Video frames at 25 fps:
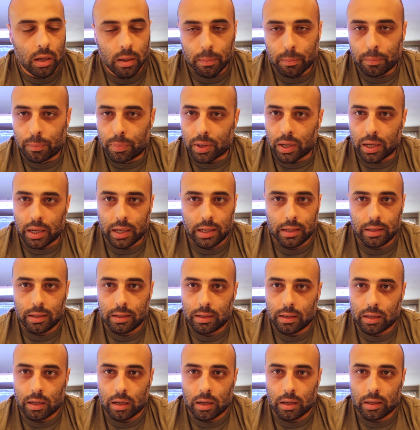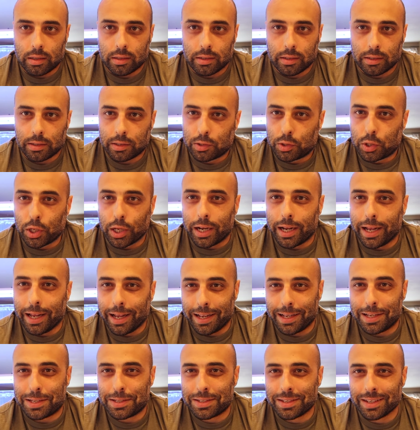But
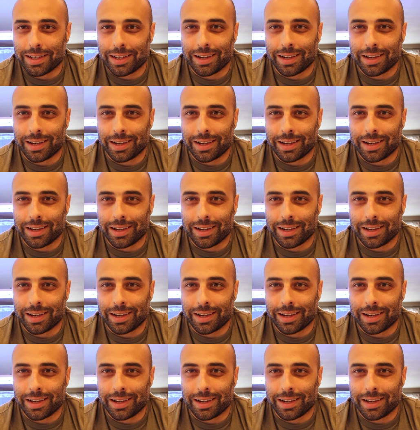today's